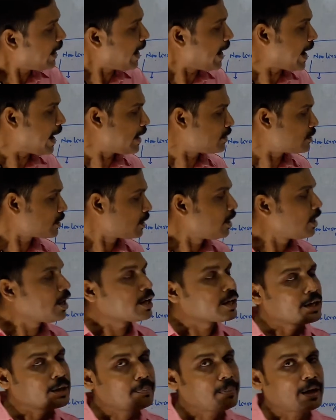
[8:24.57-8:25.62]
And
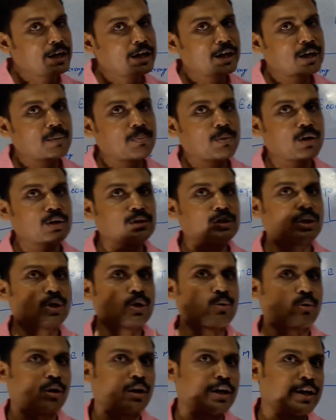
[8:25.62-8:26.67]
depending upon the
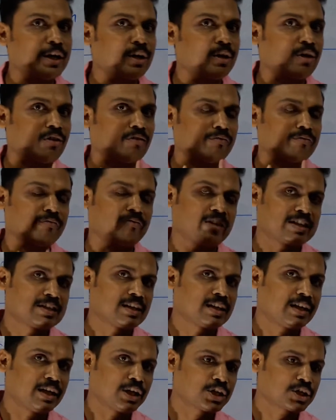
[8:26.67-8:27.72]
quality of
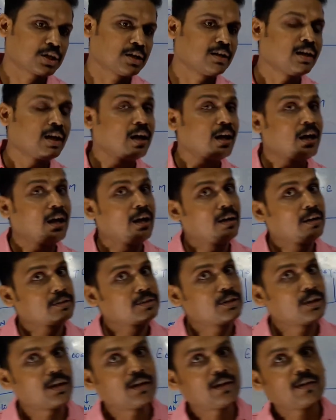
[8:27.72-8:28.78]
vegetation,
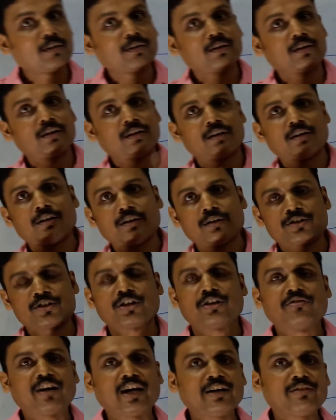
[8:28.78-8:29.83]
the
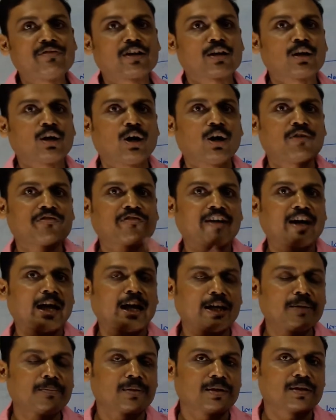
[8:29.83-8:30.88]
survival of
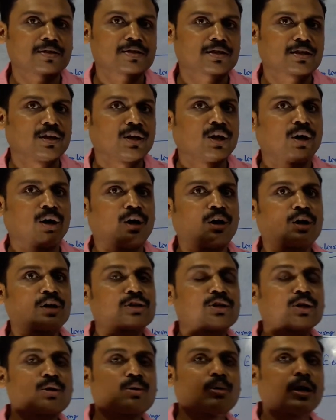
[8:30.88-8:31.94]
animals or
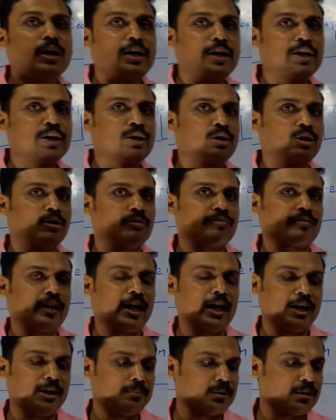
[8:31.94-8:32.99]
the quality of
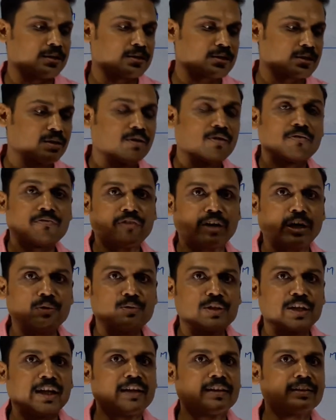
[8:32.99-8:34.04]
animals
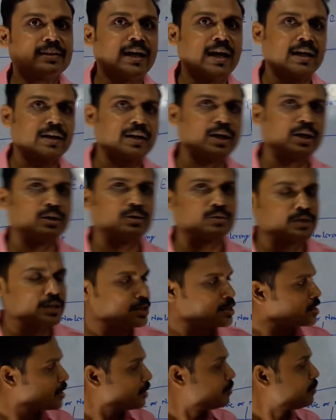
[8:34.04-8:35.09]
found in that
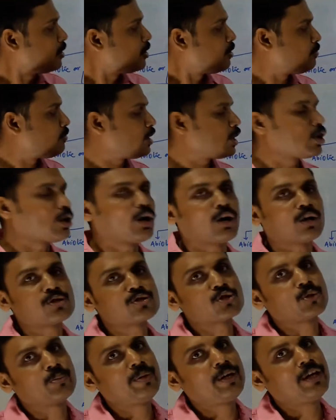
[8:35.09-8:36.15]
ecosystem will
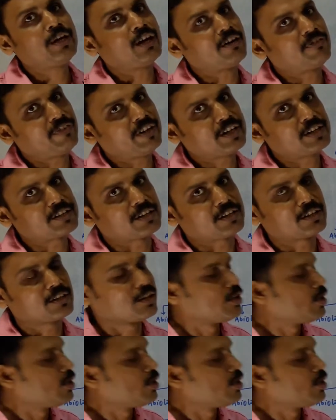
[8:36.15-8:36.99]
also be affected.